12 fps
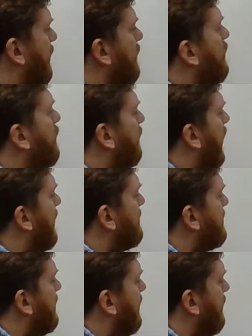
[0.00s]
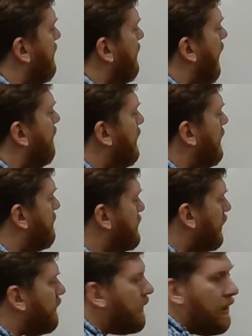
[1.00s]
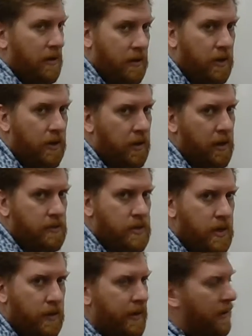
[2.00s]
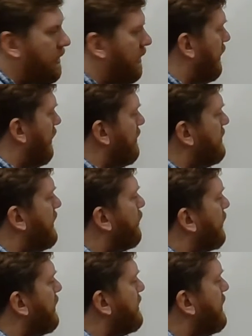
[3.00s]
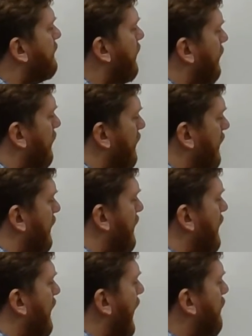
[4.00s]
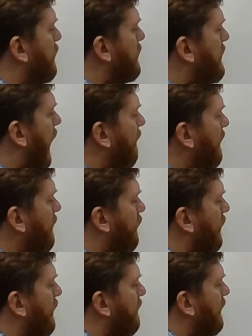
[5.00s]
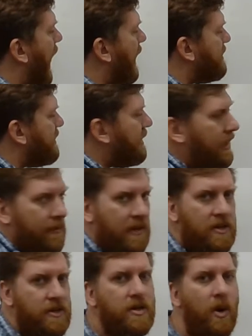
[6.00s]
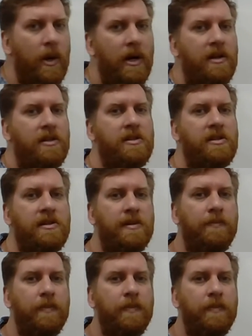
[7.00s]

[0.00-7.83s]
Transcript: Your velocity of the observer, you're the observer, is equal to 0. And we're solving for the velocity of the source.